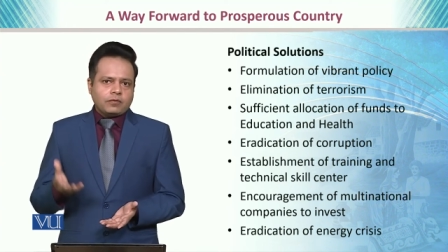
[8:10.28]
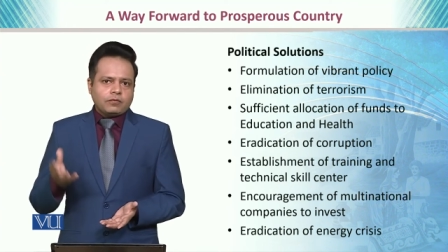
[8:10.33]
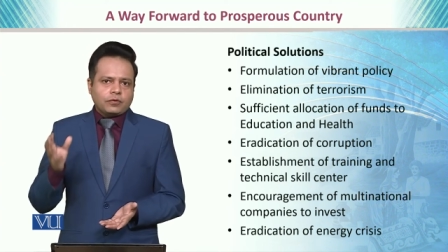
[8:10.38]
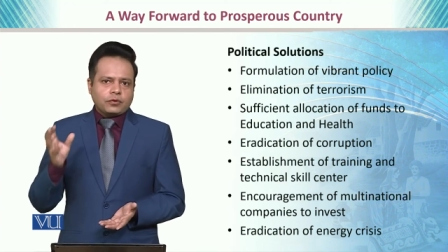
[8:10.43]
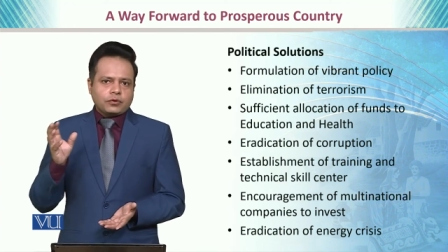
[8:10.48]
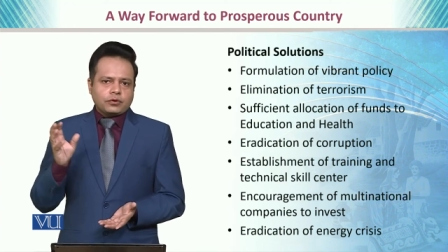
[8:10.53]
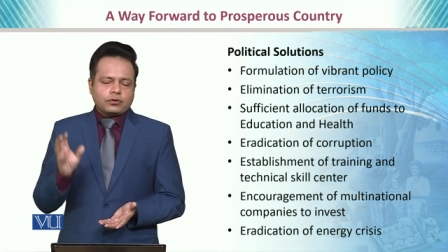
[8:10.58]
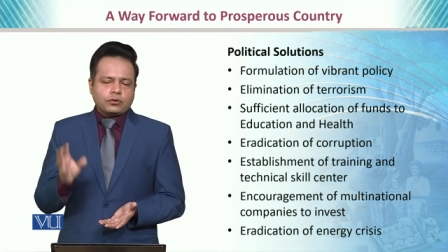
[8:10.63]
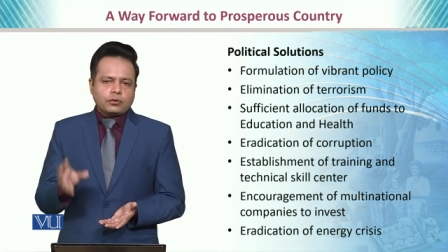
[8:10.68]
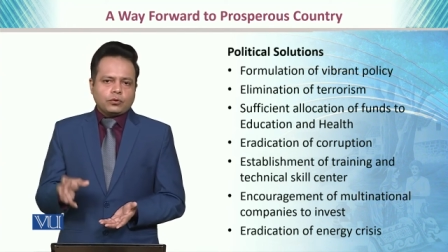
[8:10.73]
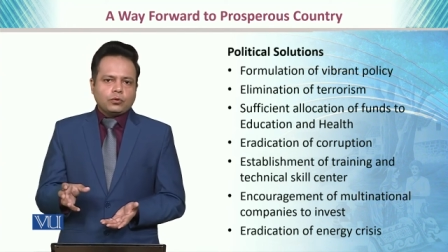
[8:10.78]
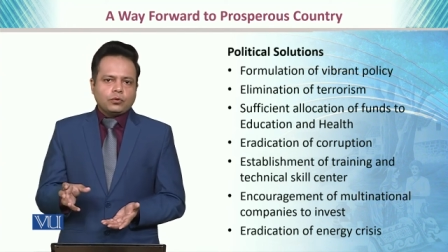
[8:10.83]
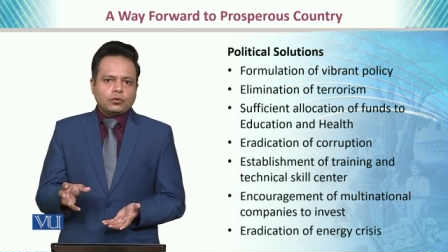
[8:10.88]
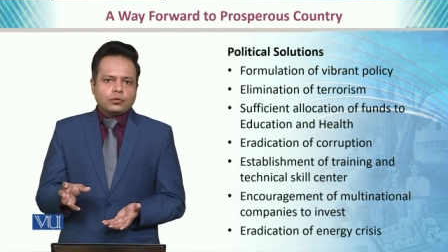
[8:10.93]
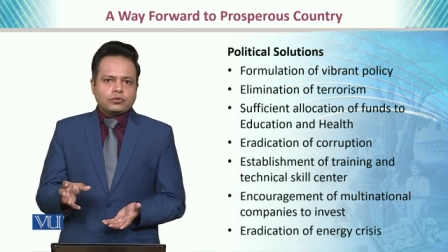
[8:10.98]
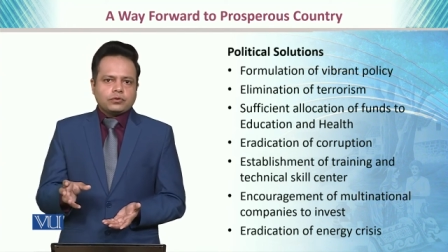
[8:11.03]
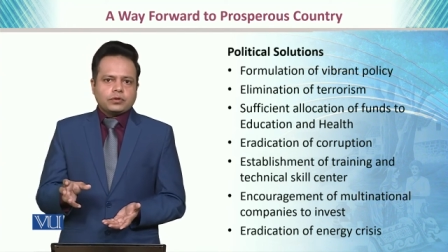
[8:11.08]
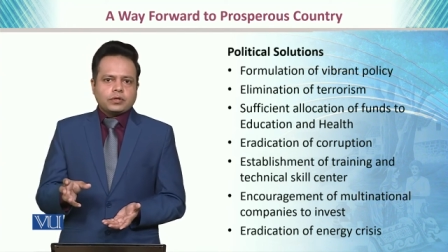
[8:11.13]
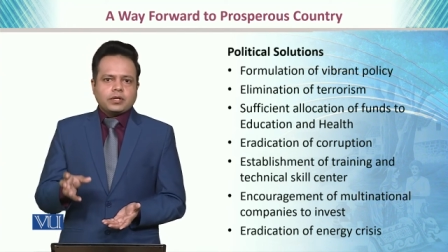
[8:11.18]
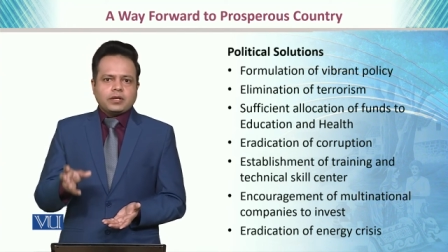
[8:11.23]
would
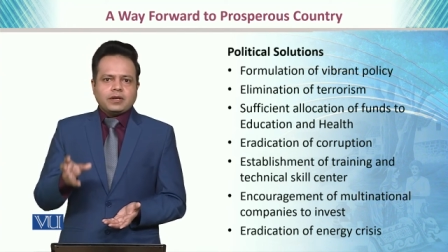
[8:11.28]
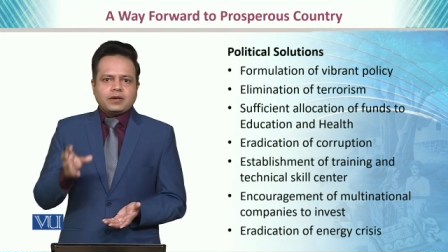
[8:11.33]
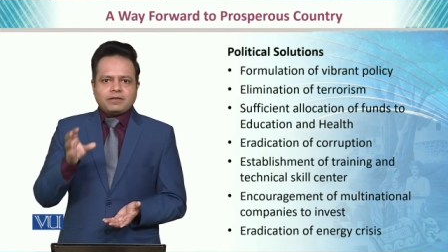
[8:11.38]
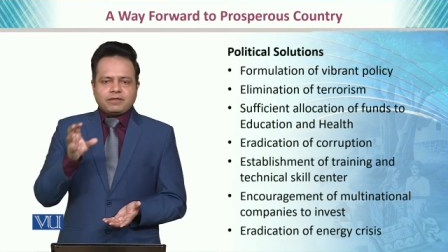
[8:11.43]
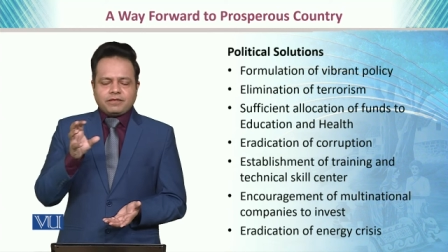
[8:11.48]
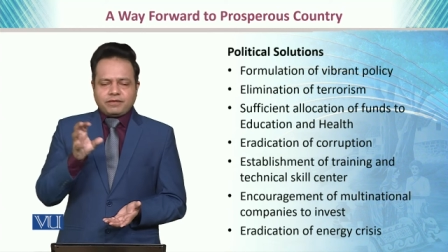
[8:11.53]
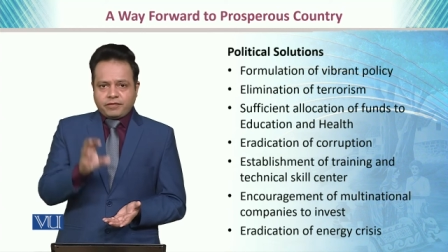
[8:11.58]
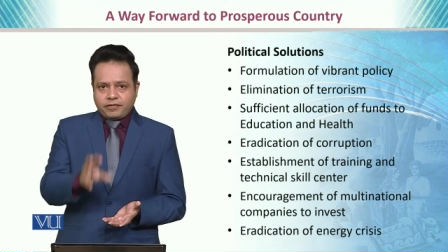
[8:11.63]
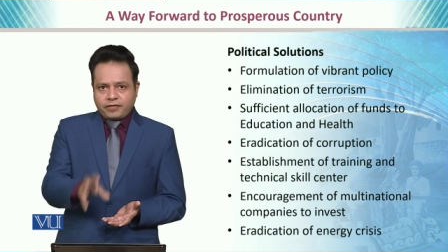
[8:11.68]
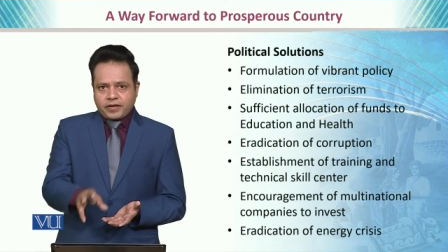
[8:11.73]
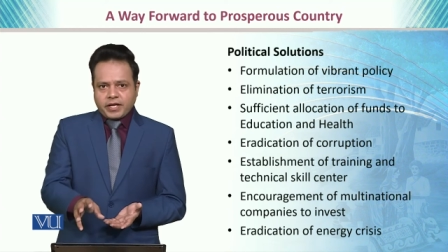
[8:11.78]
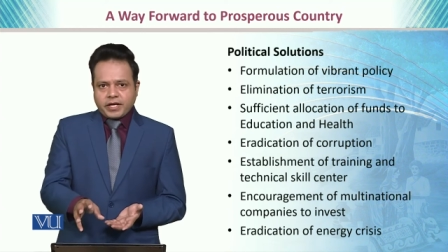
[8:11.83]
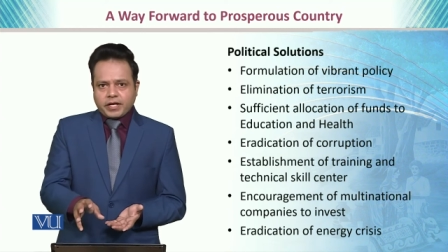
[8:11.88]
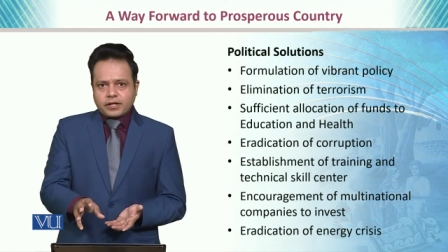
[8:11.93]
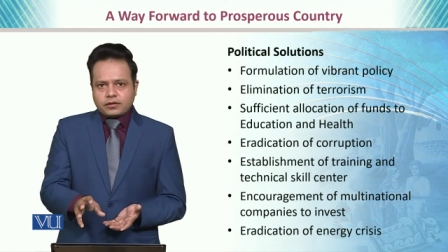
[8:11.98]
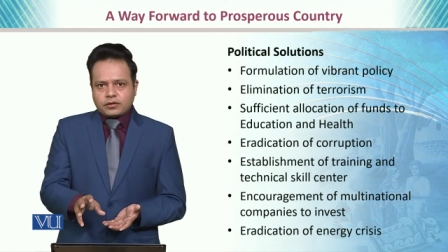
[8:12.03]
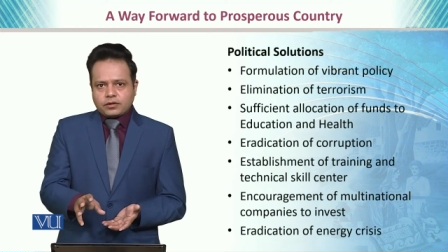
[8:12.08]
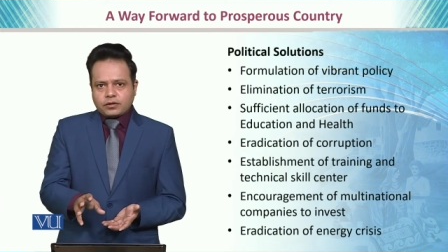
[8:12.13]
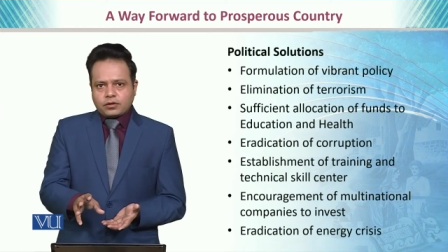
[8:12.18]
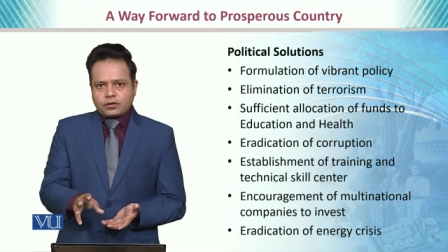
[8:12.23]
lose
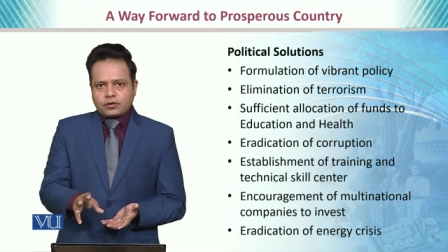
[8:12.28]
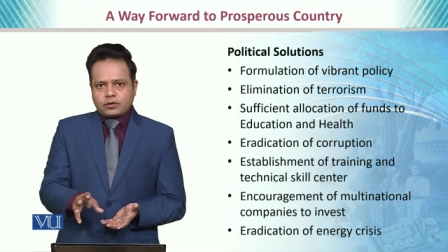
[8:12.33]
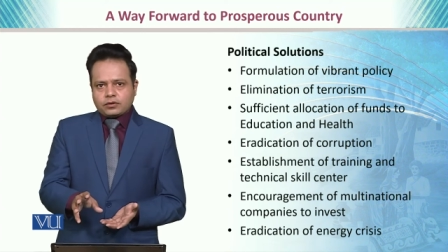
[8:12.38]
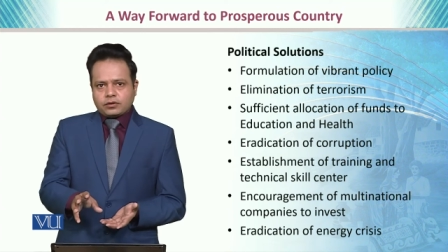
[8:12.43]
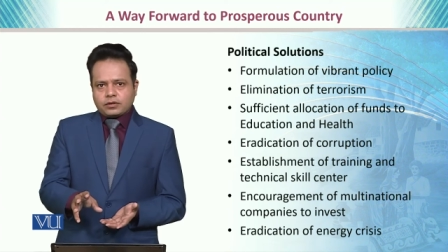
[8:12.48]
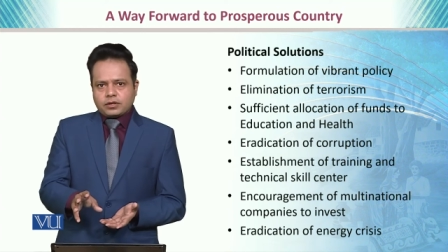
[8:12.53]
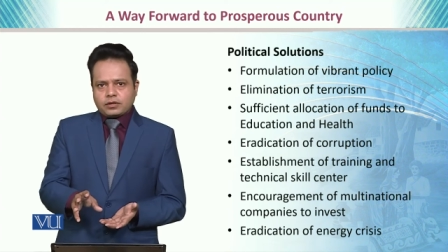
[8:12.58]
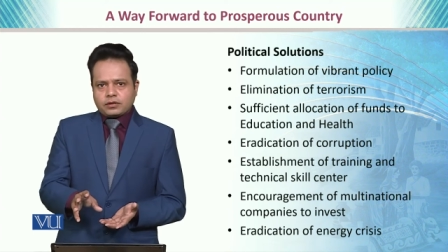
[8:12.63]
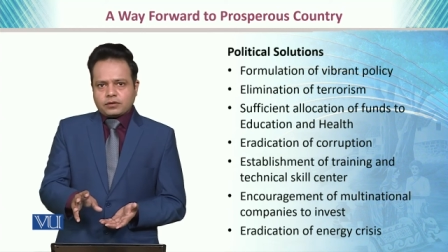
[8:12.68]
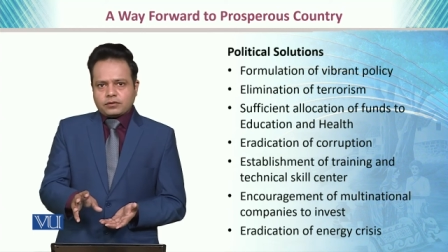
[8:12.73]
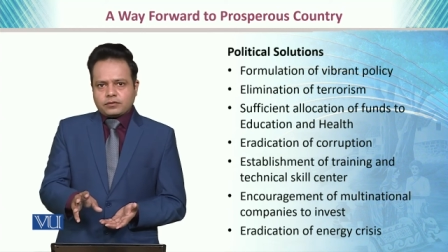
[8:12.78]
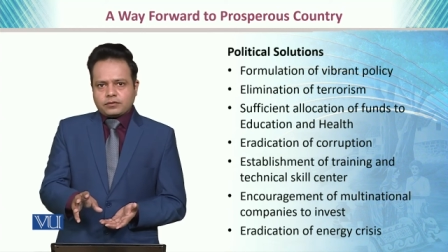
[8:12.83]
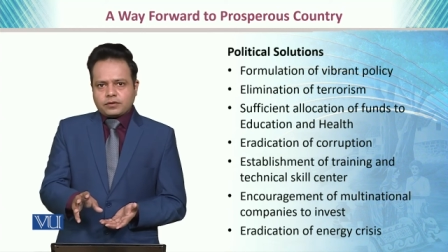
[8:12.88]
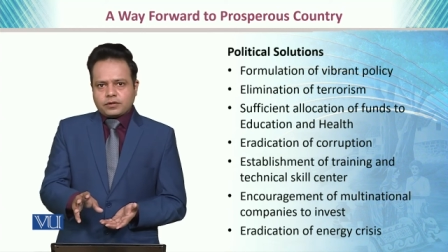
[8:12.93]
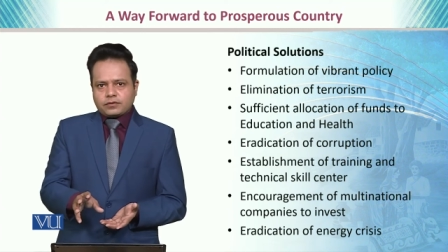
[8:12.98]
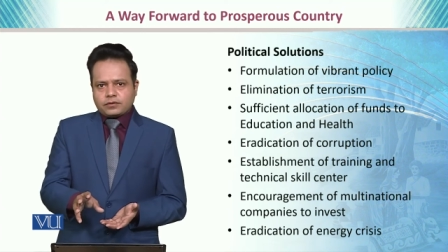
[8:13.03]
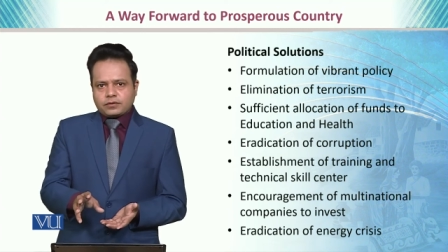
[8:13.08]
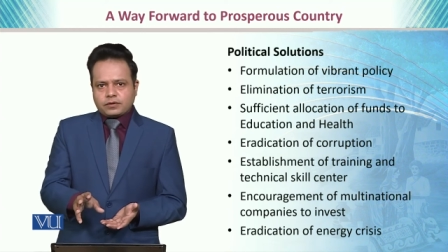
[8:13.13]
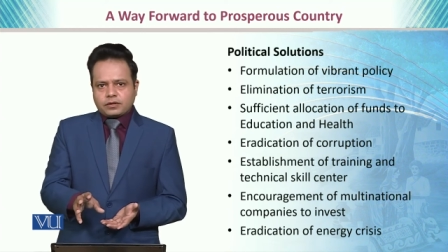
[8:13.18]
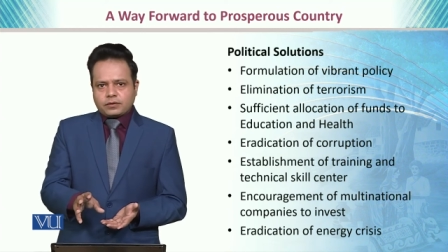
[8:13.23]
faith on the
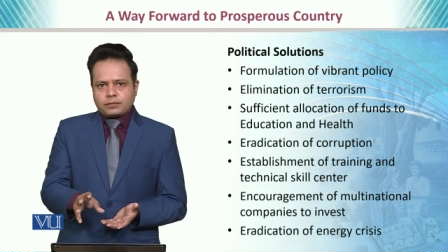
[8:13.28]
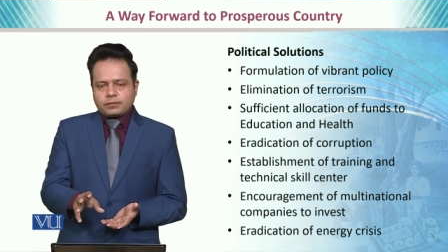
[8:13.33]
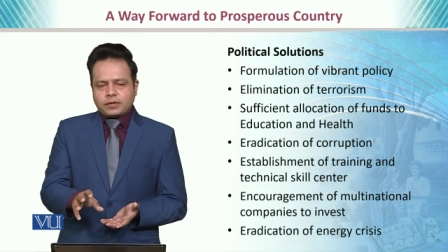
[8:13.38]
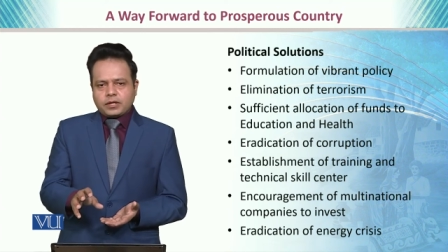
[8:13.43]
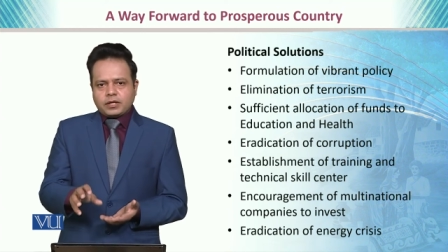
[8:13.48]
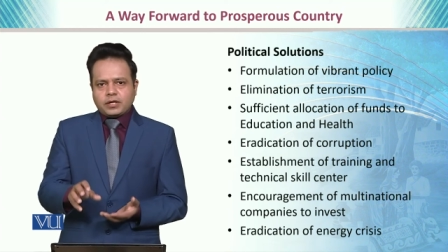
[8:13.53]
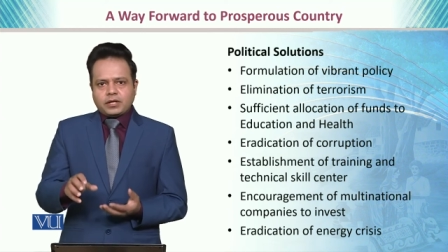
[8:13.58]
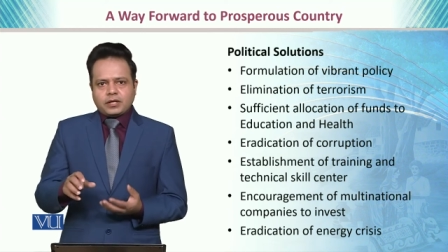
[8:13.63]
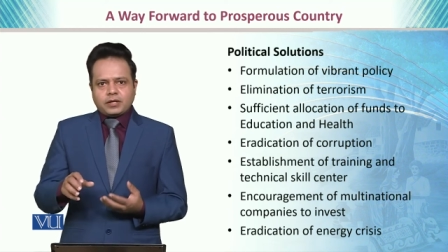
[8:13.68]
system